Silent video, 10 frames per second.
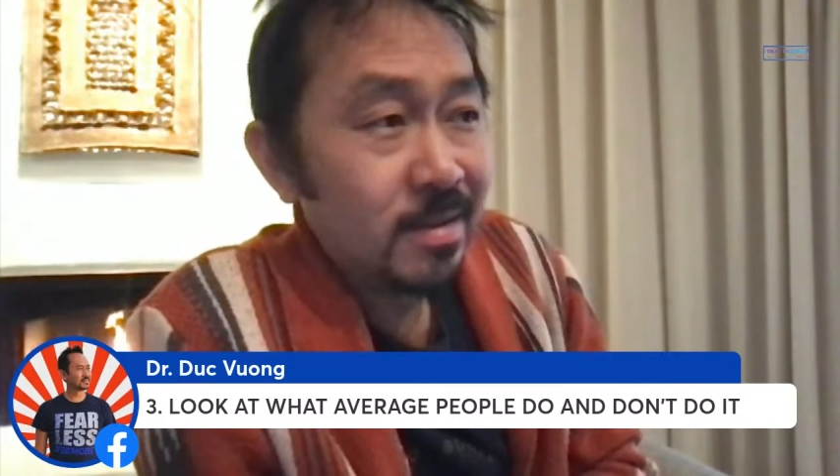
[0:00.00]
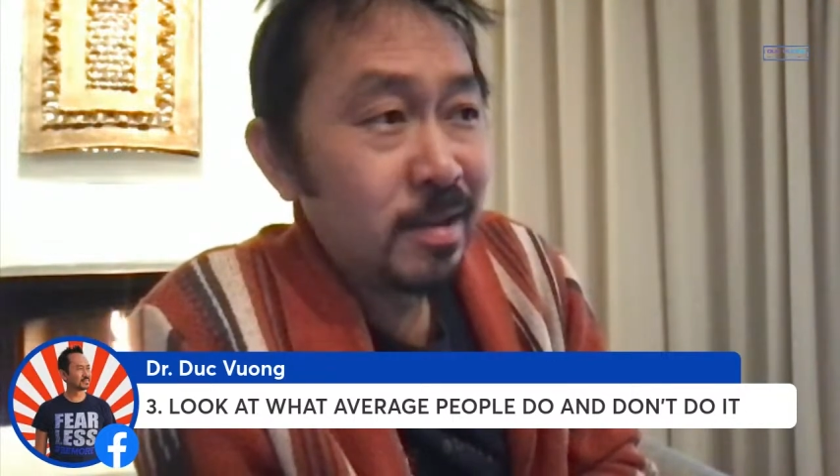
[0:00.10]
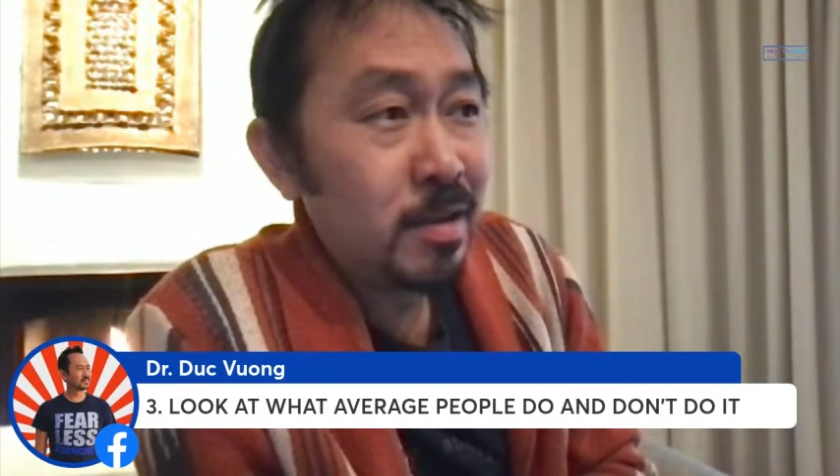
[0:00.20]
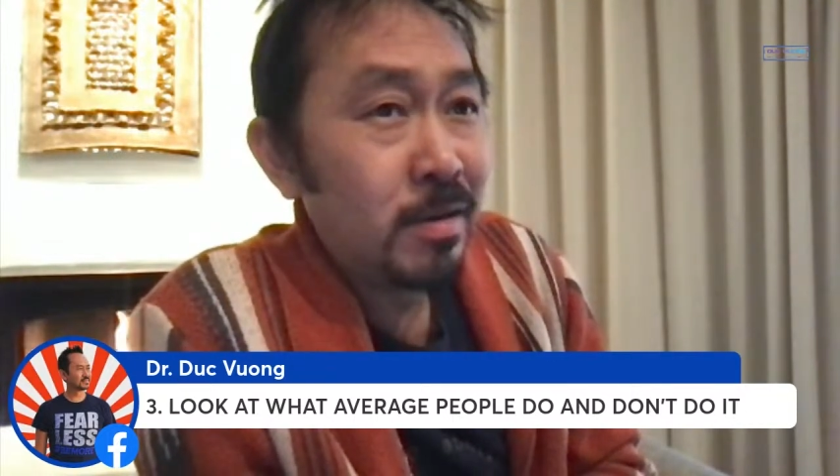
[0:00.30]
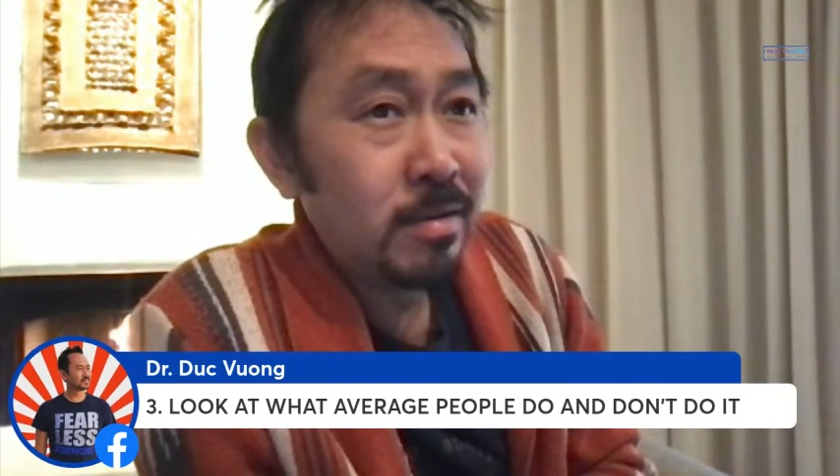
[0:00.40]

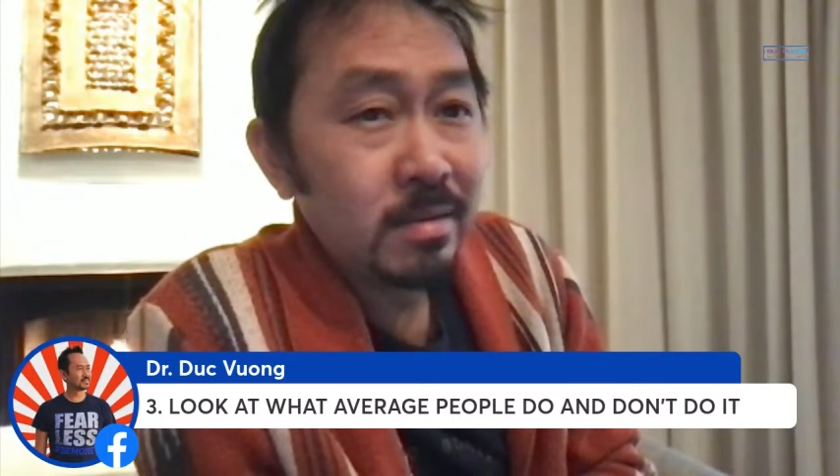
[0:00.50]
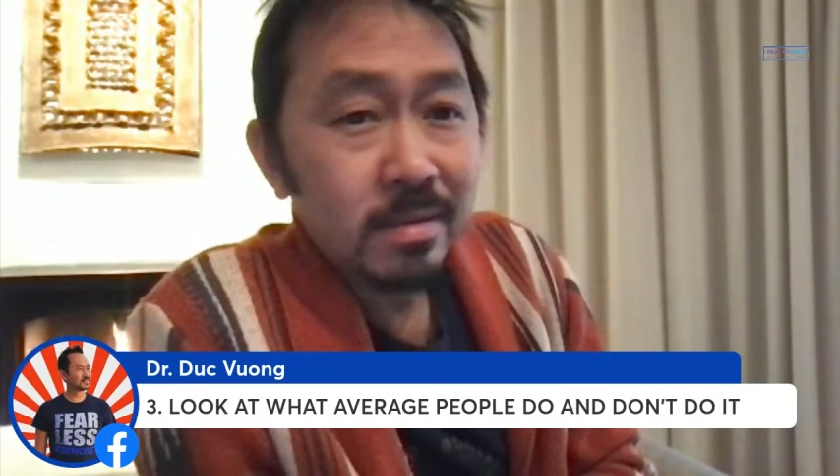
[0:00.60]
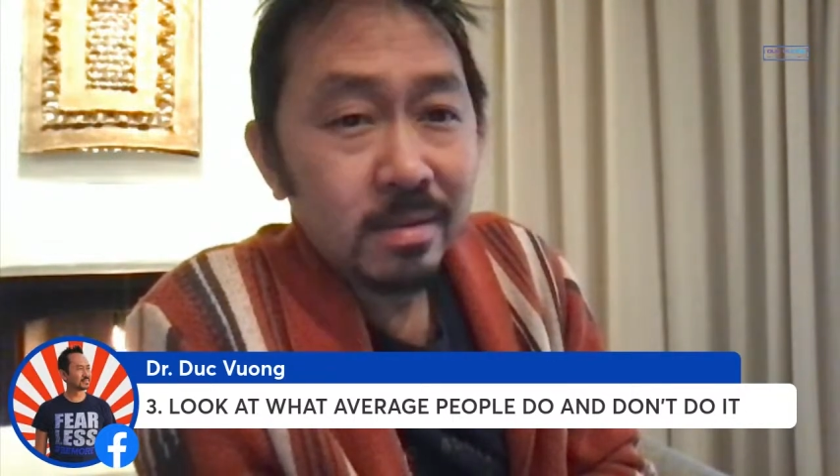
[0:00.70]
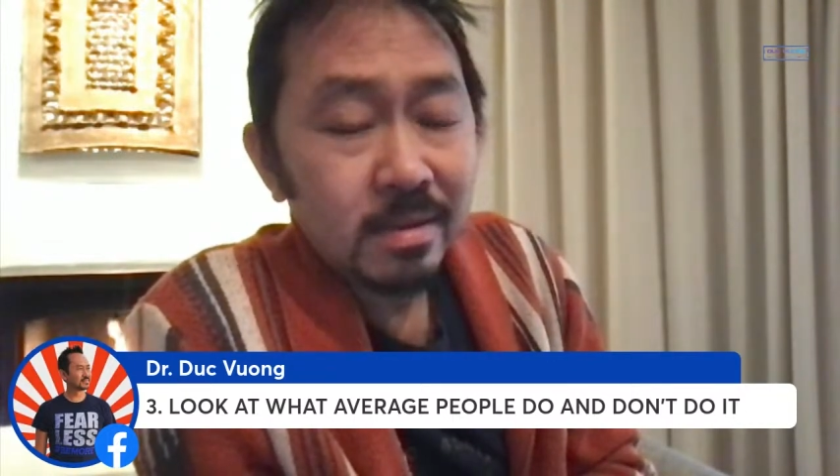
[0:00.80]
you know,